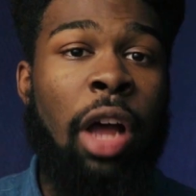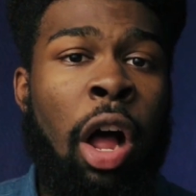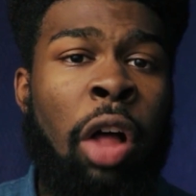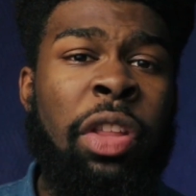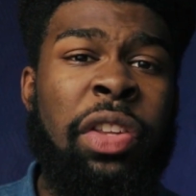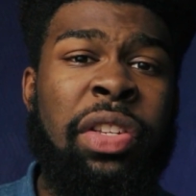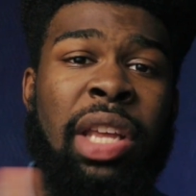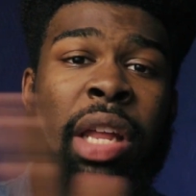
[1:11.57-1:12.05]

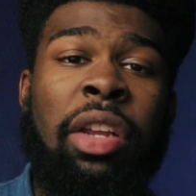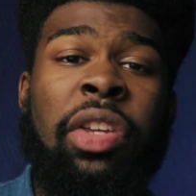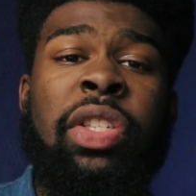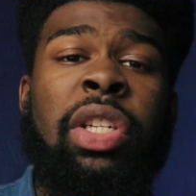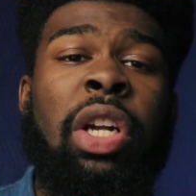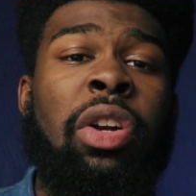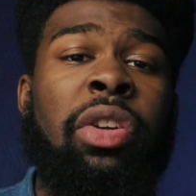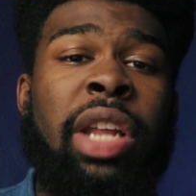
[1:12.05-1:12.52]
All these
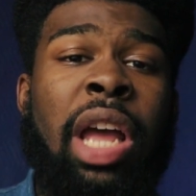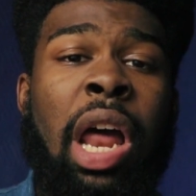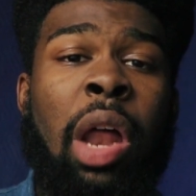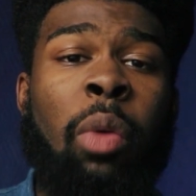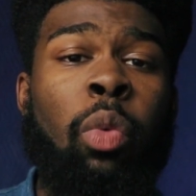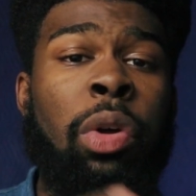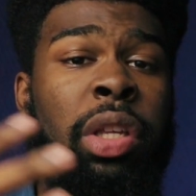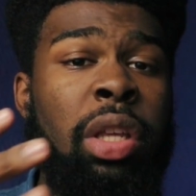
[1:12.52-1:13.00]
settings turned
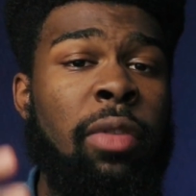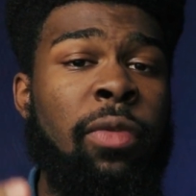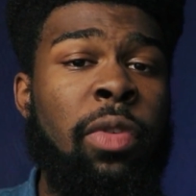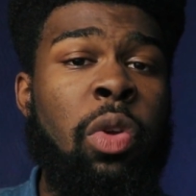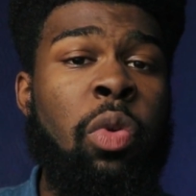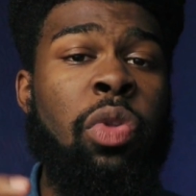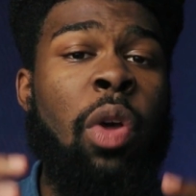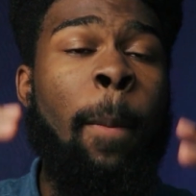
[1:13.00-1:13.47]
down will give
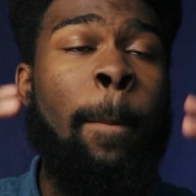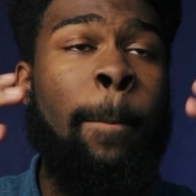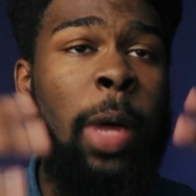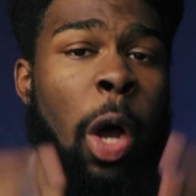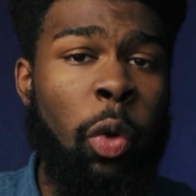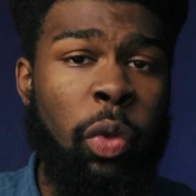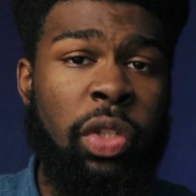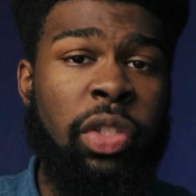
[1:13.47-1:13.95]
you the
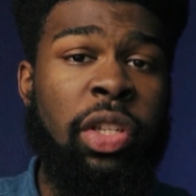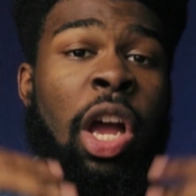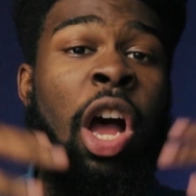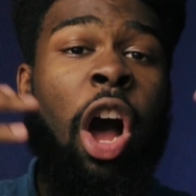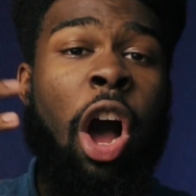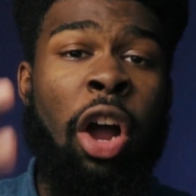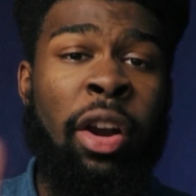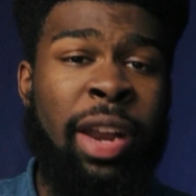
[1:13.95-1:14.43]
most
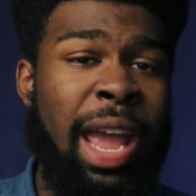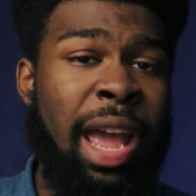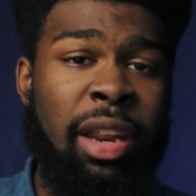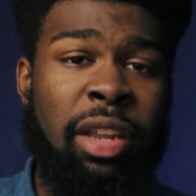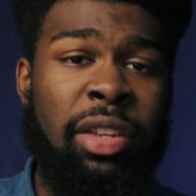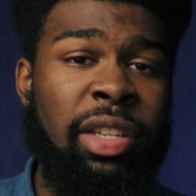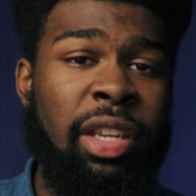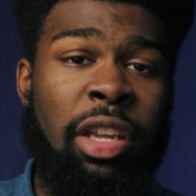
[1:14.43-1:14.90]

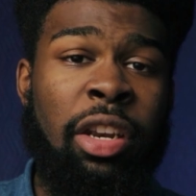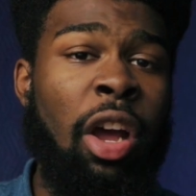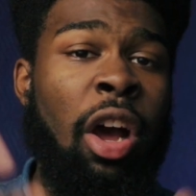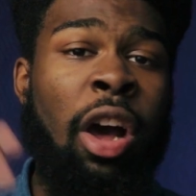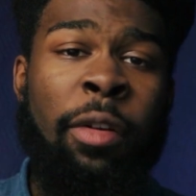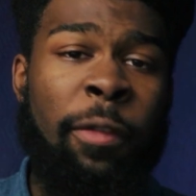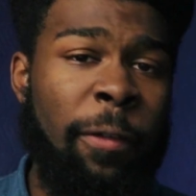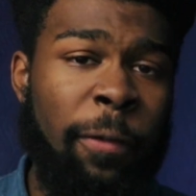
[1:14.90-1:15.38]
unedited,
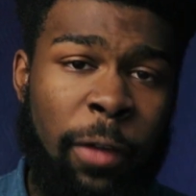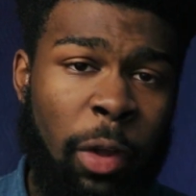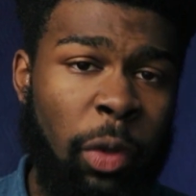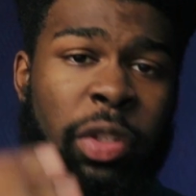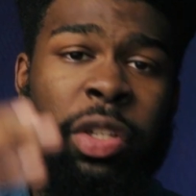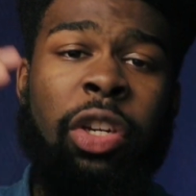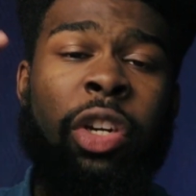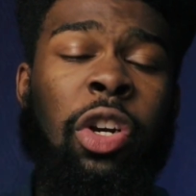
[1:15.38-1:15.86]

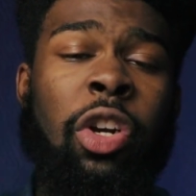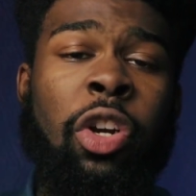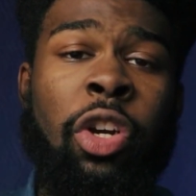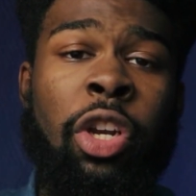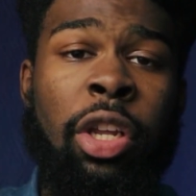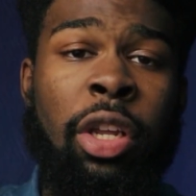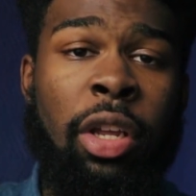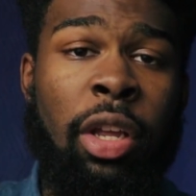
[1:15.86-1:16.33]

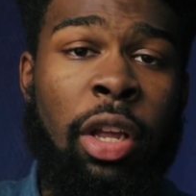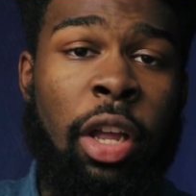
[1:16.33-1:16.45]
unfiltered